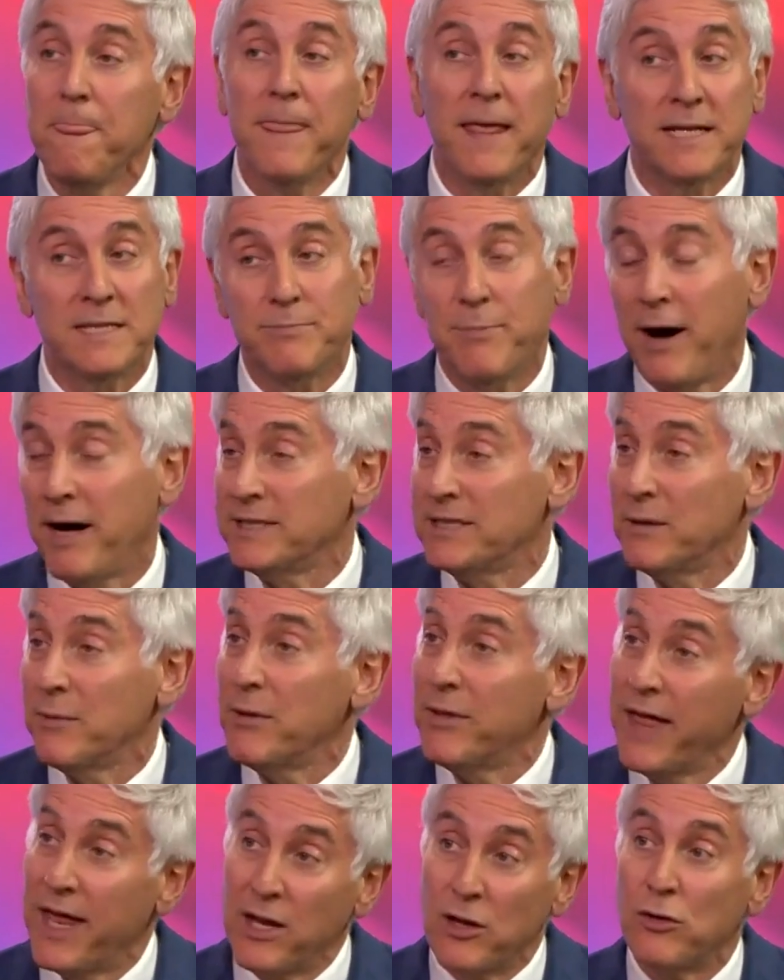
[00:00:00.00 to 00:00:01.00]
It's possible
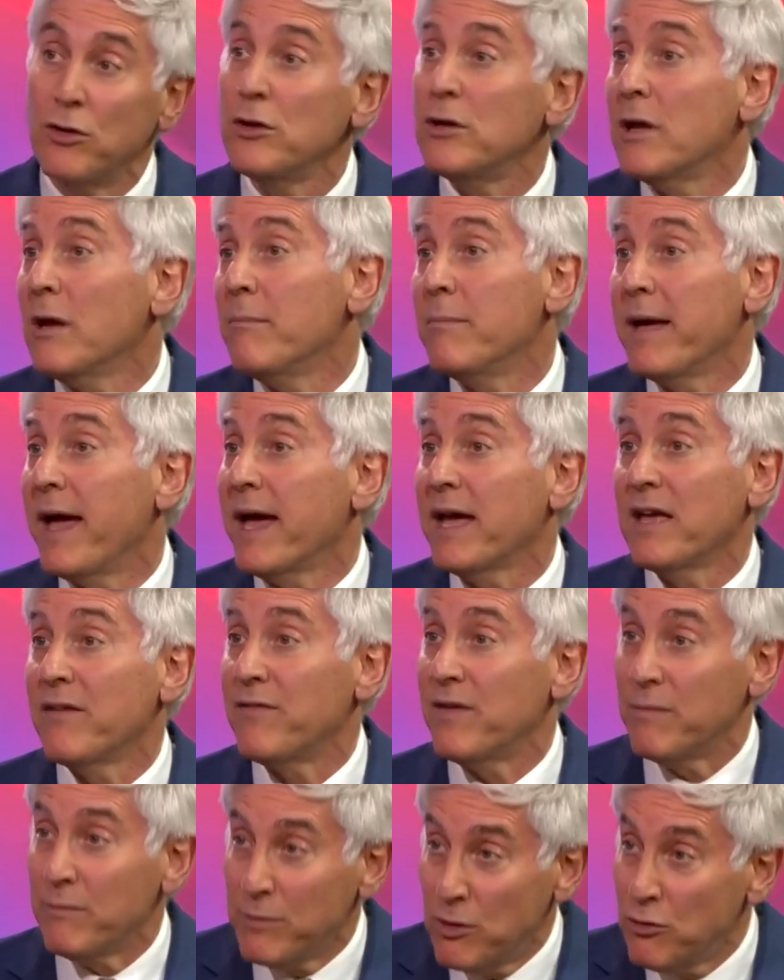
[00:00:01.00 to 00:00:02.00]
that it could come back if
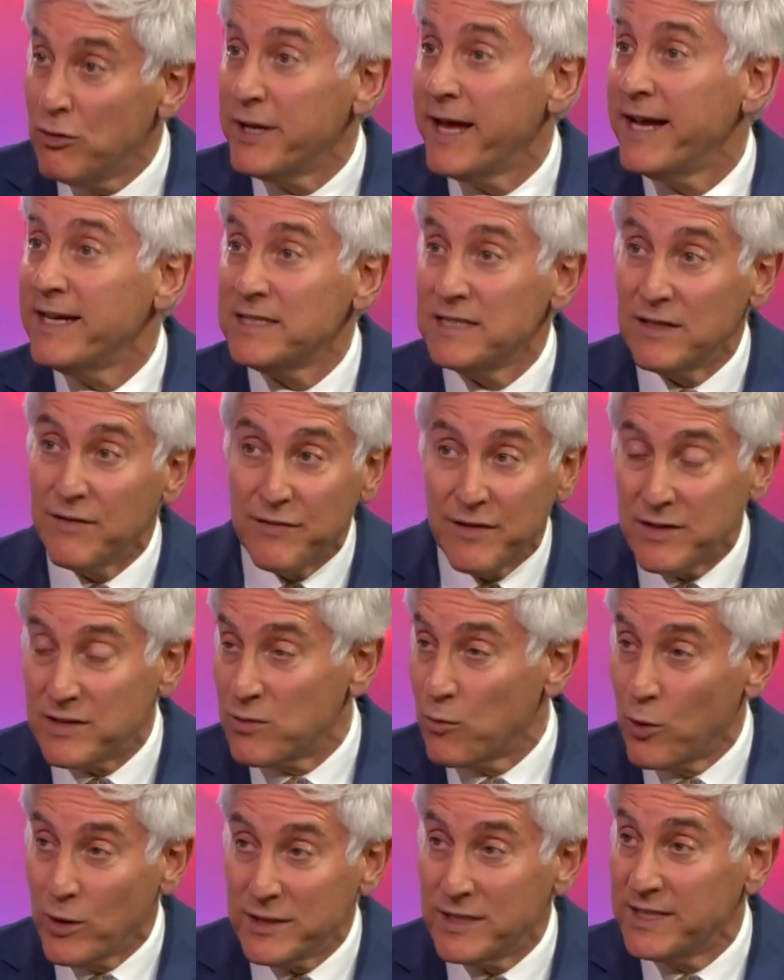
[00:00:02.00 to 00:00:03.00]
it mutates, if there's
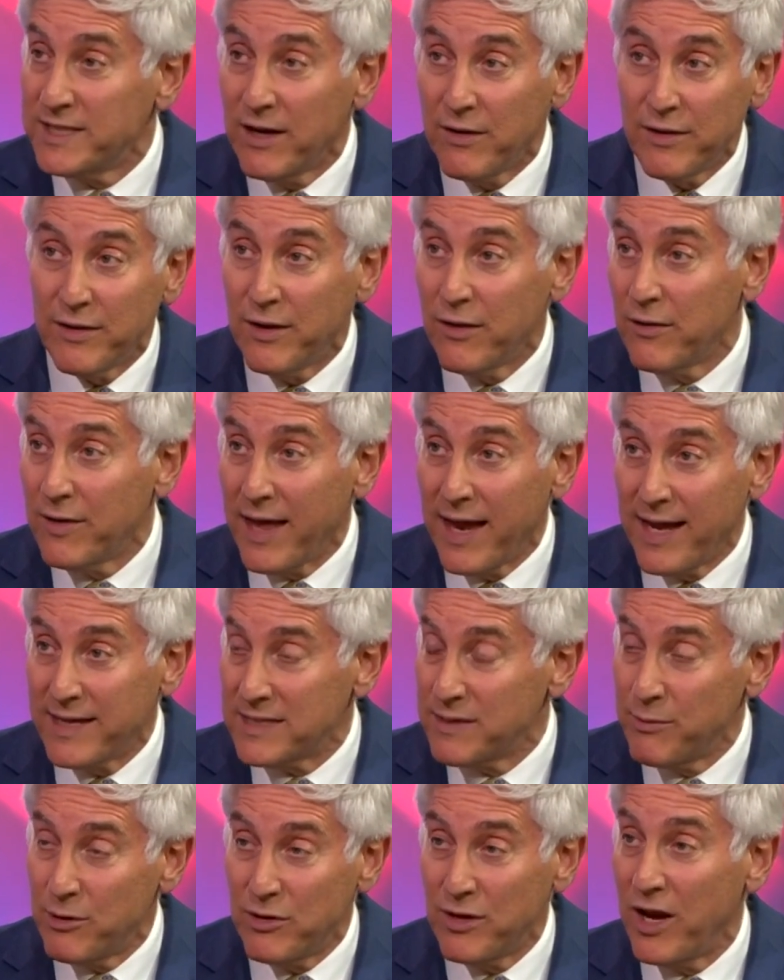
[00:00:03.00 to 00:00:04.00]
one cell in there that
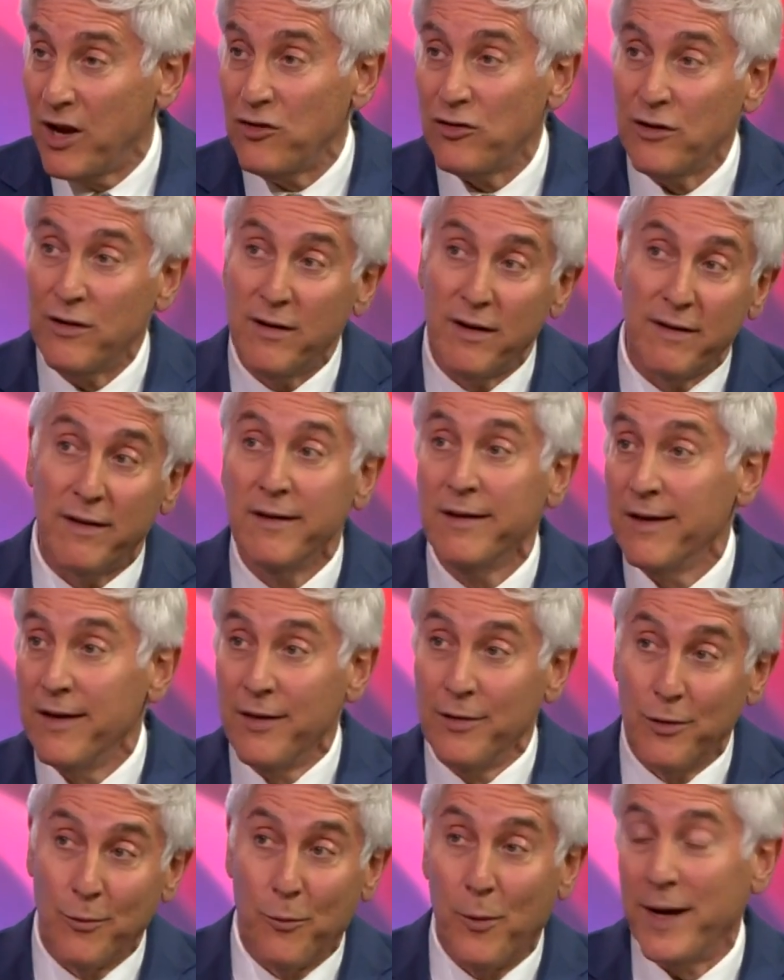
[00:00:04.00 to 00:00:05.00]
has a mutation and
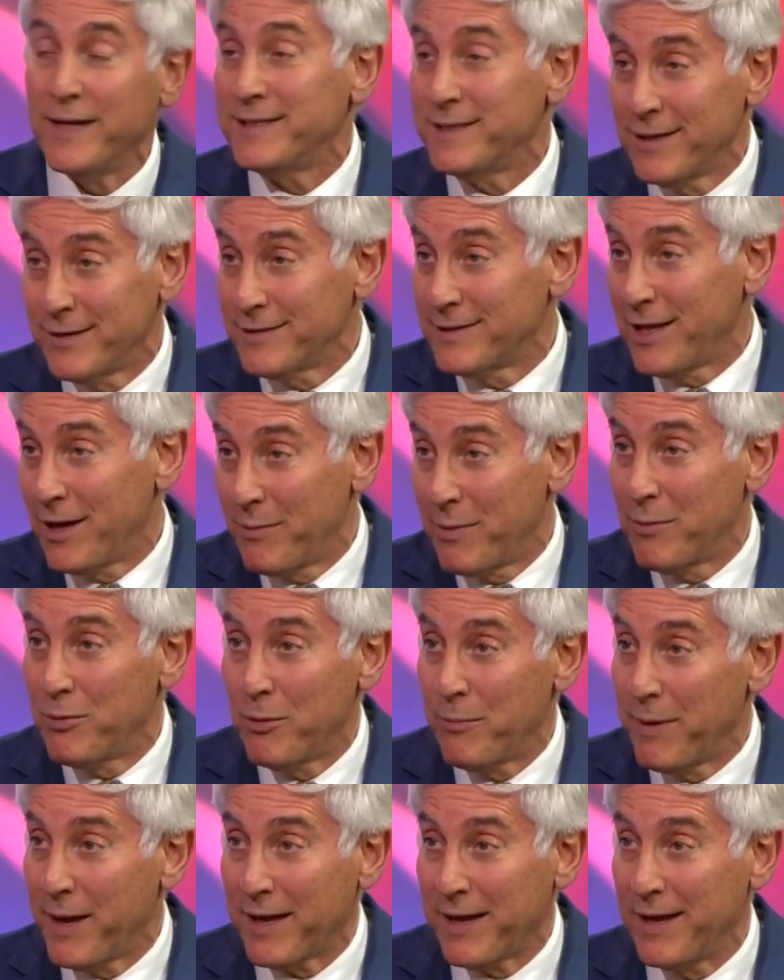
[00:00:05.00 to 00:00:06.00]
the white cells that have been
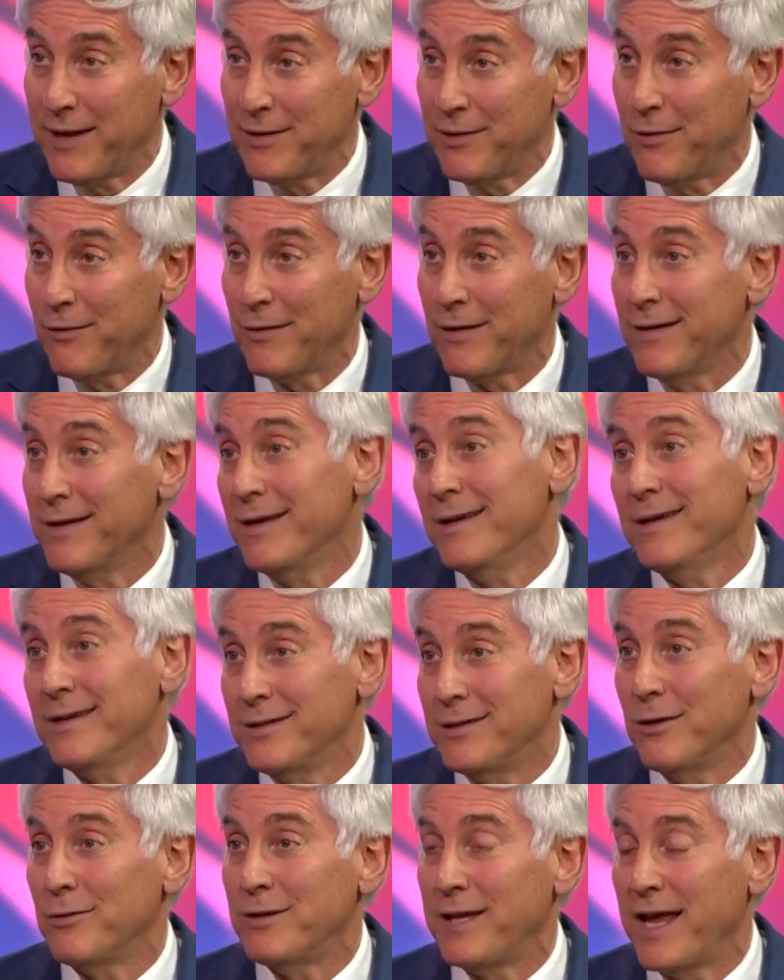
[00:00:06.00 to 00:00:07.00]
put back in don't,
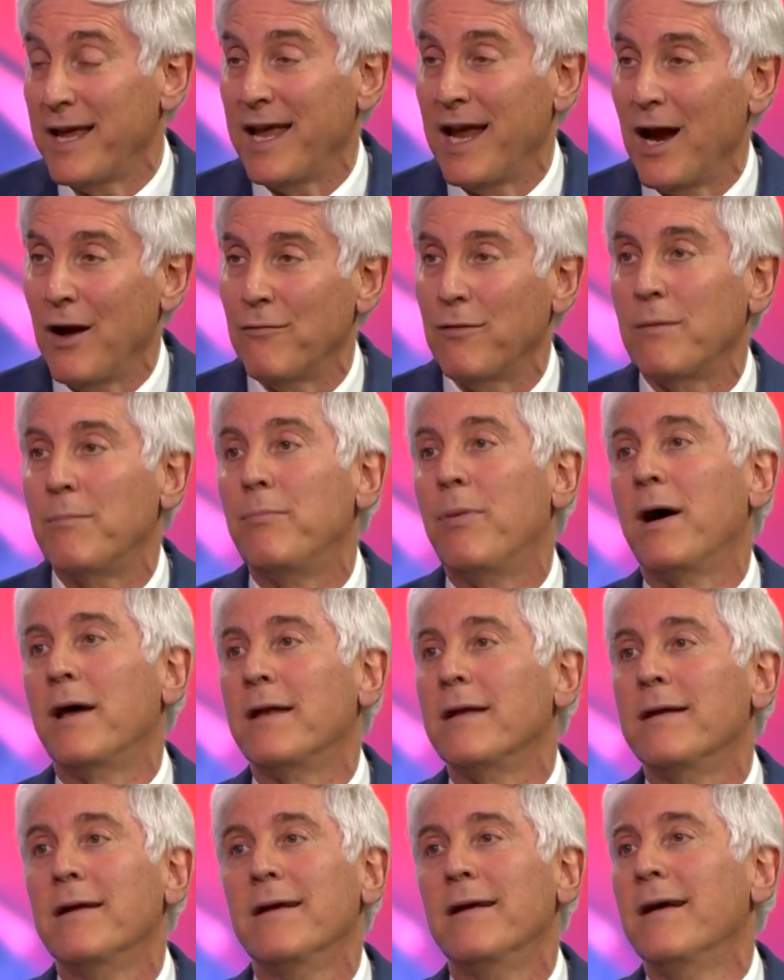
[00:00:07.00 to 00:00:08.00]
don't take care of it.
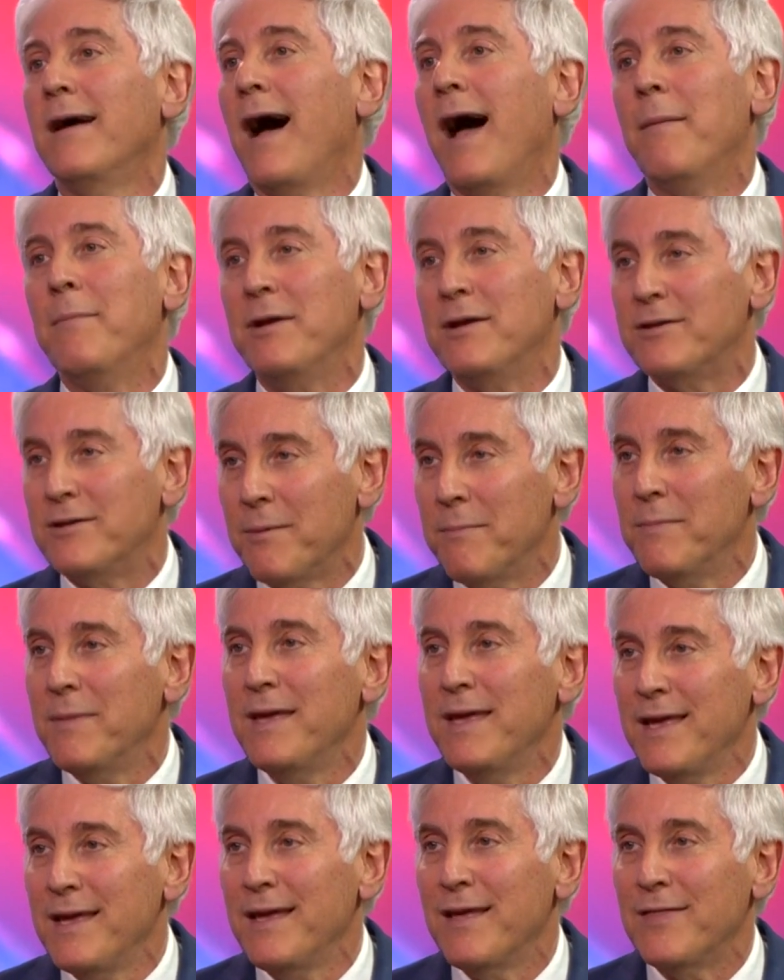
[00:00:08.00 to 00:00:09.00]
But I mean, to
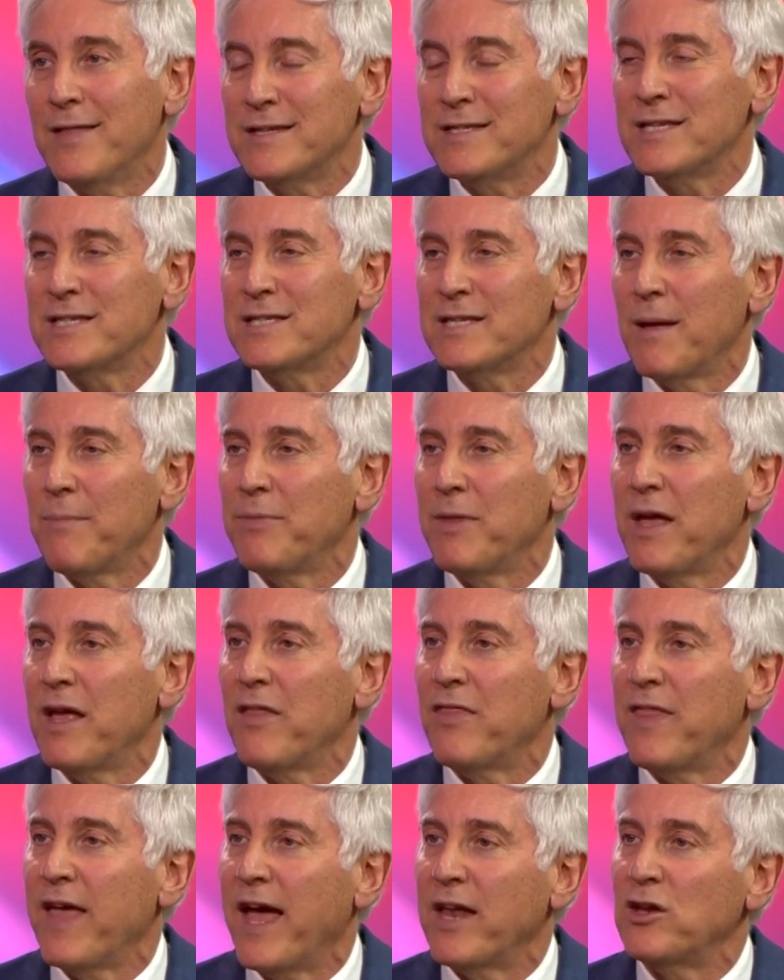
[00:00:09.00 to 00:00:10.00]
me, this is
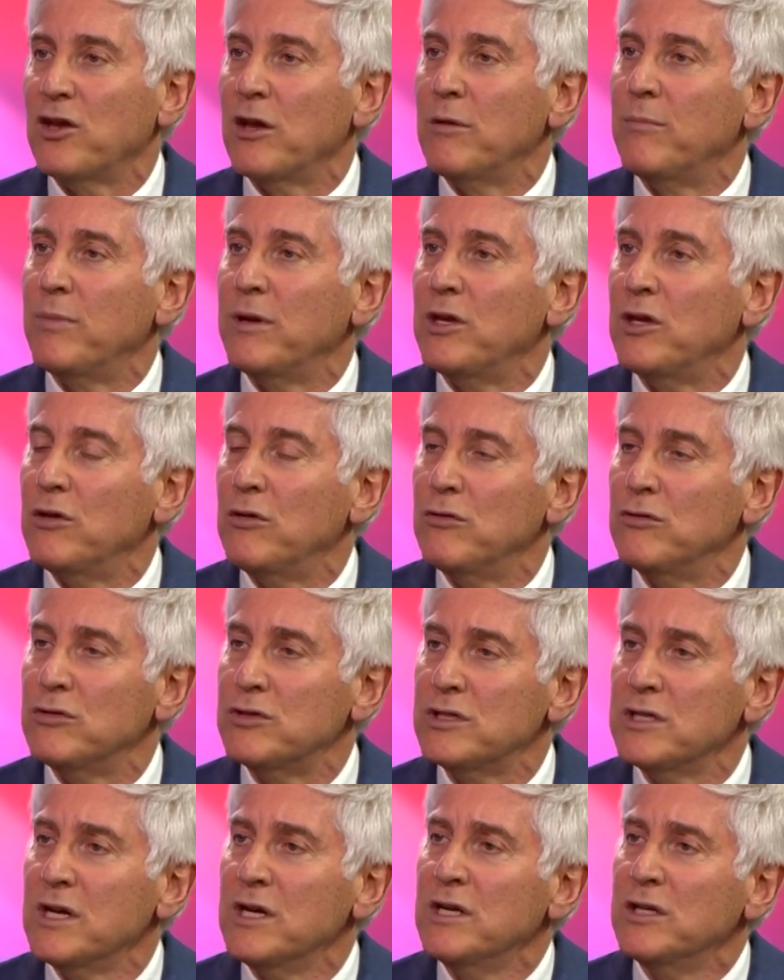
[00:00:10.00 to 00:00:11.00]
something that can be
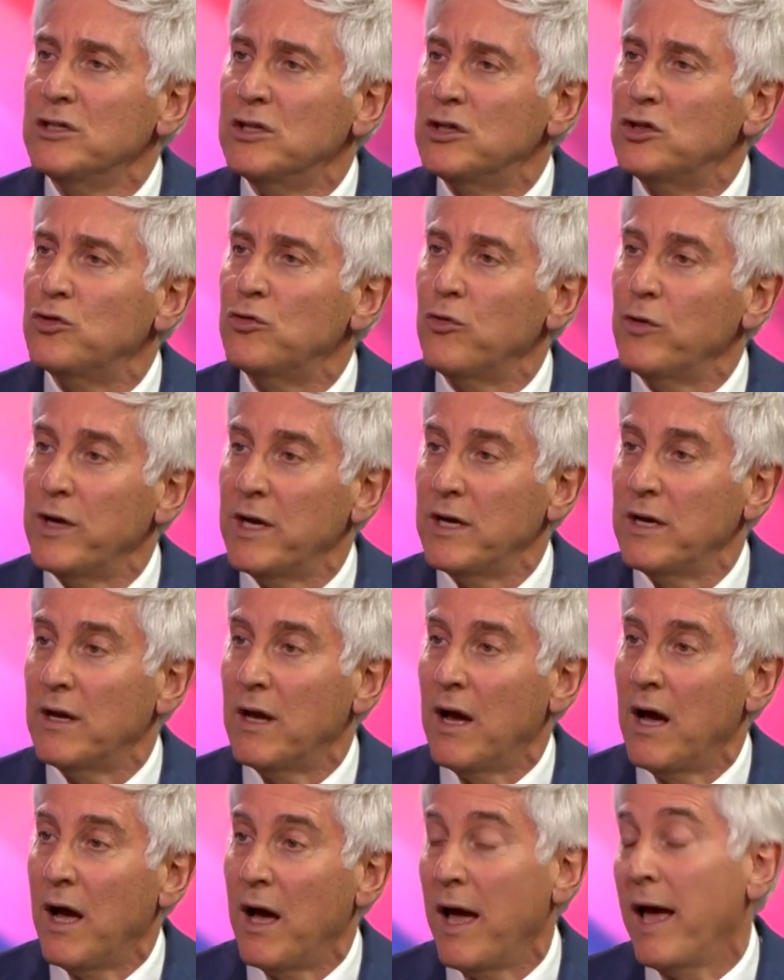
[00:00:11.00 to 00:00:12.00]
used to treat,
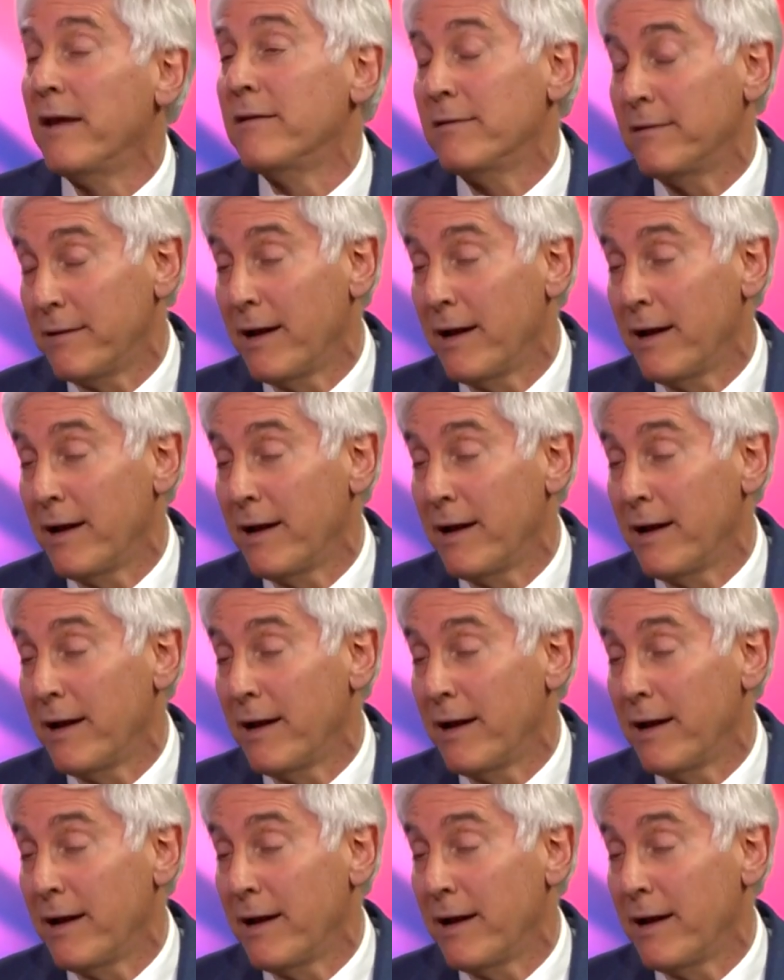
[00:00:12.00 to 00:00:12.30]
uh, and to